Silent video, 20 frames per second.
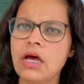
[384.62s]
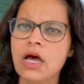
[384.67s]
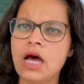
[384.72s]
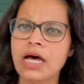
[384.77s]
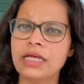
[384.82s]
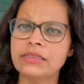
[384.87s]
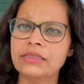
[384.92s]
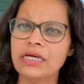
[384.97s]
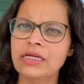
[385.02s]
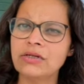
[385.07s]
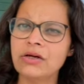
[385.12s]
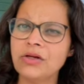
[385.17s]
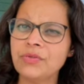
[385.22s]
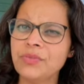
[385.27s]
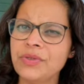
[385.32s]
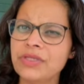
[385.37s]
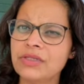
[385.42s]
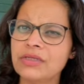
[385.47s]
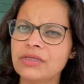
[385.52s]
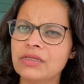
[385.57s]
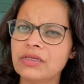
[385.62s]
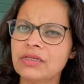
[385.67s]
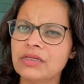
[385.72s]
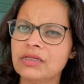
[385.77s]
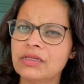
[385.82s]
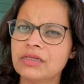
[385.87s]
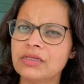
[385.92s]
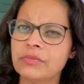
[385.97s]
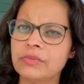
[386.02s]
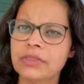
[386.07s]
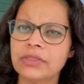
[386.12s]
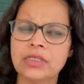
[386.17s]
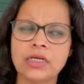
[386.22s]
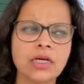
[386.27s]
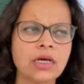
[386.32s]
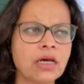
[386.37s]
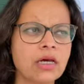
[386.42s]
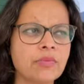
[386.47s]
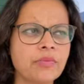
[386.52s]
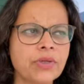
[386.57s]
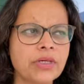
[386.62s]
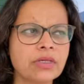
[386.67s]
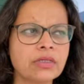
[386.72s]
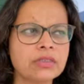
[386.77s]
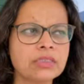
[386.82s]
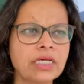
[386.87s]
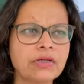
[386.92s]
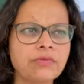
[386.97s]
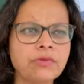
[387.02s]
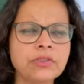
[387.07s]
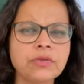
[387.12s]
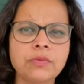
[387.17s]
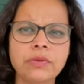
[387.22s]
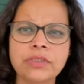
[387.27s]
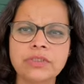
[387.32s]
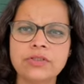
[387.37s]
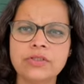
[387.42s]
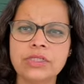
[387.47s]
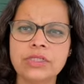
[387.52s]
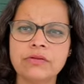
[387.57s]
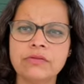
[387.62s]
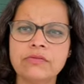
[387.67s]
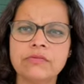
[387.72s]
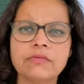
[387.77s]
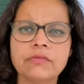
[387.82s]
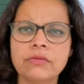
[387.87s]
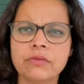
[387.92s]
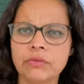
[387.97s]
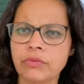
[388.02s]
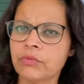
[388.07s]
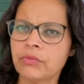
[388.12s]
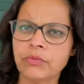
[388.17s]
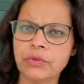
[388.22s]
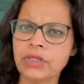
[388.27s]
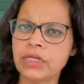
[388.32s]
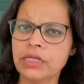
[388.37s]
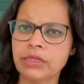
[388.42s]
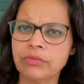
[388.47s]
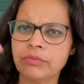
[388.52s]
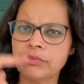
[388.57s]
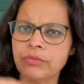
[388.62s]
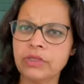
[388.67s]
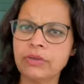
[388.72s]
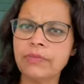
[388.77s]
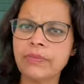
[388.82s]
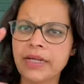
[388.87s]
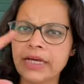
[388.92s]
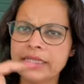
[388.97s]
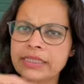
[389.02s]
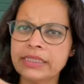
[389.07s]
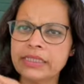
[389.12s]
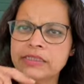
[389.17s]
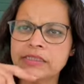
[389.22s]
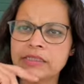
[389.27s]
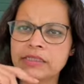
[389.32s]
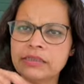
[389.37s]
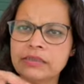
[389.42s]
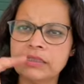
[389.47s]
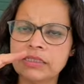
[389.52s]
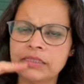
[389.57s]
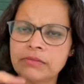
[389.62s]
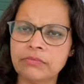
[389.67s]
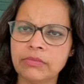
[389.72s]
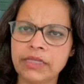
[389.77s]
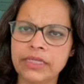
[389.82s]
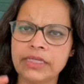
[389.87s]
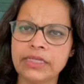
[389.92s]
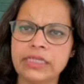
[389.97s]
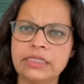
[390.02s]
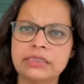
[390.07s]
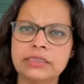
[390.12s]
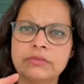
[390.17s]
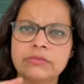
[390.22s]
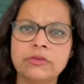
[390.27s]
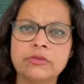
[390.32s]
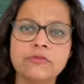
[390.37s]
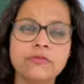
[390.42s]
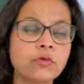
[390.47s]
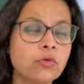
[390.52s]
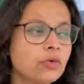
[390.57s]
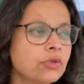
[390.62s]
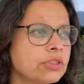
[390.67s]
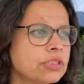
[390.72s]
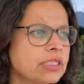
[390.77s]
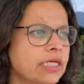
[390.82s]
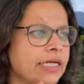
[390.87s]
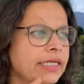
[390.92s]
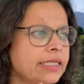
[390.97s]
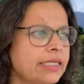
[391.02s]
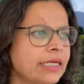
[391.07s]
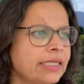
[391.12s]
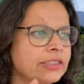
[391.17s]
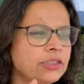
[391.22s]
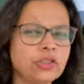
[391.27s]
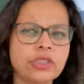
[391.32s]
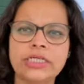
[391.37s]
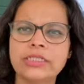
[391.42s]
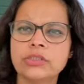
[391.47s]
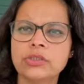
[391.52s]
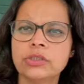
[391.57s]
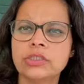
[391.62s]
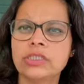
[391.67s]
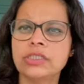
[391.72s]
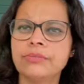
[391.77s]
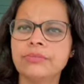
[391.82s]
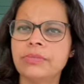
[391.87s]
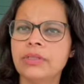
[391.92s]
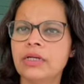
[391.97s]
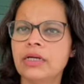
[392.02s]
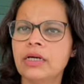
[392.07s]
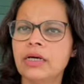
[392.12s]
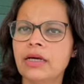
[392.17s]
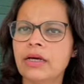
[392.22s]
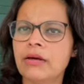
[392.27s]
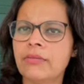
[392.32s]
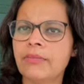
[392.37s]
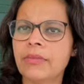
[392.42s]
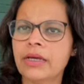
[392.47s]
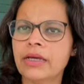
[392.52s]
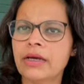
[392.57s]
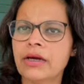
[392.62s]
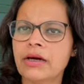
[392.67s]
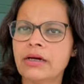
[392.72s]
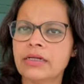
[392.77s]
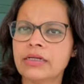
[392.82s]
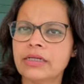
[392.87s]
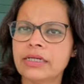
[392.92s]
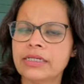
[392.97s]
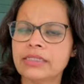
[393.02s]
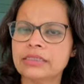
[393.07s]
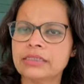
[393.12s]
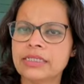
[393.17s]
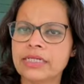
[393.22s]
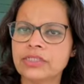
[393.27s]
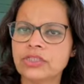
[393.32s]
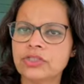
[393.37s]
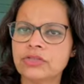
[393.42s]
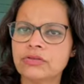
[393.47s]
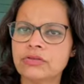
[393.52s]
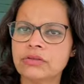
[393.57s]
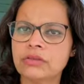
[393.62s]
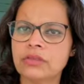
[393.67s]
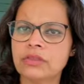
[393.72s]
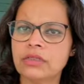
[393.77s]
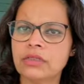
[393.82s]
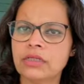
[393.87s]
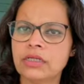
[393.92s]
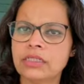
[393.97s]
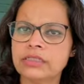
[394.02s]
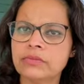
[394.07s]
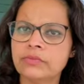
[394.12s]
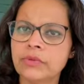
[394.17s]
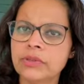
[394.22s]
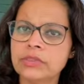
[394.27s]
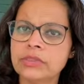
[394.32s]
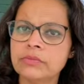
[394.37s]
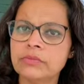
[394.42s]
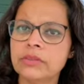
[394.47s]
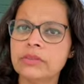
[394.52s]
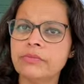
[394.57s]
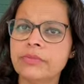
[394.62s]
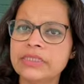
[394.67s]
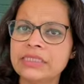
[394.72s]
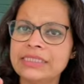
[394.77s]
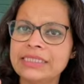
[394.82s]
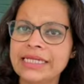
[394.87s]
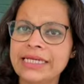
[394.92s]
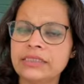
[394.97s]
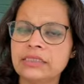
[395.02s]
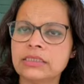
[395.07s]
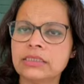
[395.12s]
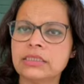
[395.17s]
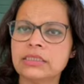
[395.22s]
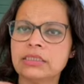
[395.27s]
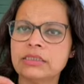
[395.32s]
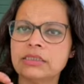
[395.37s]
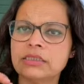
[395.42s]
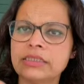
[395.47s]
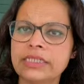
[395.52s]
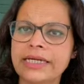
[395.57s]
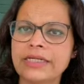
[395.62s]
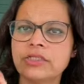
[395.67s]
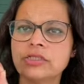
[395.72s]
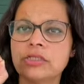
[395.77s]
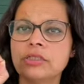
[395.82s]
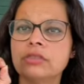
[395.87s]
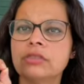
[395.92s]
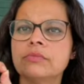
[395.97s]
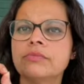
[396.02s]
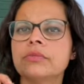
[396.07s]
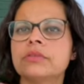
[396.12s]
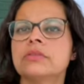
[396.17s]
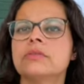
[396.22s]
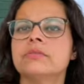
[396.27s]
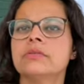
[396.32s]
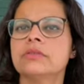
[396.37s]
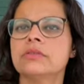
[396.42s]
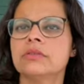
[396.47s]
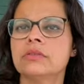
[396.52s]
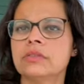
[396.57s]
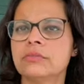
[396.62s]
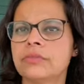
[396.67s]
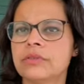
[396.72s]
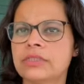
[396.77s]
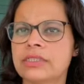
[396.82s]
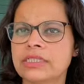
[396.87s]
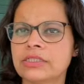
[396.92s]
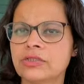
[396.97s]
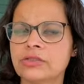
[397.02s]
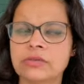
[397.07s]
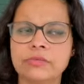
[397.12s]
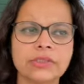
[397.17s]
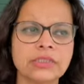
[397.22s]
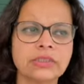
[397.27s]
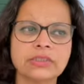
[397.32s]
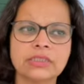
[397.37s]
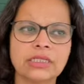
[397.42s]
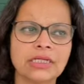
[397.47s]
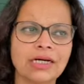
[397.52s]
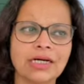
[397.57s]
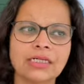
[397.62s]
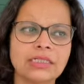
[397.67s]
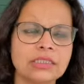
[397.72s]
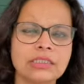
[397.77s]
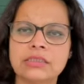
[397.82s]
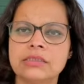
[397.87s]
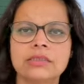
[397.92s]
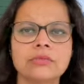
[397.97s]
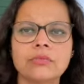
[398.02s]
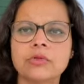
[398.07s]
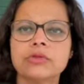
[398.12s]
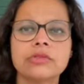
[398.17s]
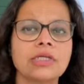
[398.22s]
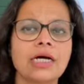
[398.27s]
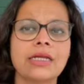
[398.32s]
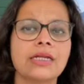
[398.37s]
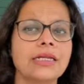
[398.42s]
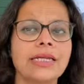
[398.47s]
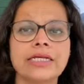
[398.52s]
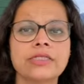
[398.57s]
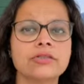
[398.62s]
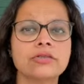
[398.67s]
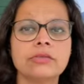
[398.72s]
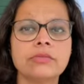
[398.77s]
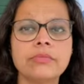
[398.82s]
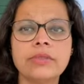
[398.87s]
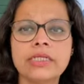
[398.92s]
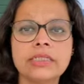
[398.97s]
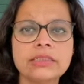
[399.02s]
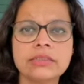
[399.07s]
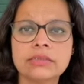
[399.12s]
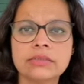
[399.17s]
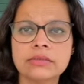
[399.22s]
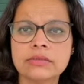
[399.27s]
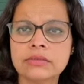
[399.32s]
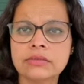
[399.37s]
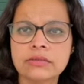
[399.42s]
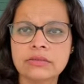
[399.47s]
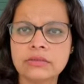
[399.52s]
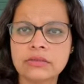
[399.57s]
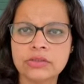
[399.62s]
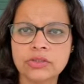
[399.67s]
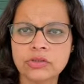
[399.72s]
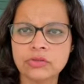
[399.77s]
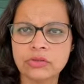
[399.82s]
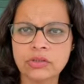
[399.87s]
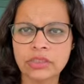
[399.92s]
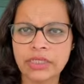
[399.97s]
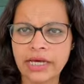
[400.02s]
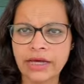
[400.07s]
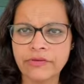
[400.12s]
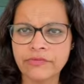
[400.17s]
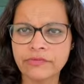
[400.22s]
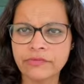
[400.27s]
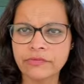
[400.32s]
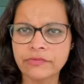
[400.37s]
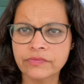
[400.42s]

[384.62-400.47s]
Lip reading: And that got me thinking a little bit, because I was wondering, when I apply that in my case, I mean, of course, I try to keep my garden as natural as possible, but yet it is actually not possible to keep it natural, because a garden is the most unnatural place that you can have.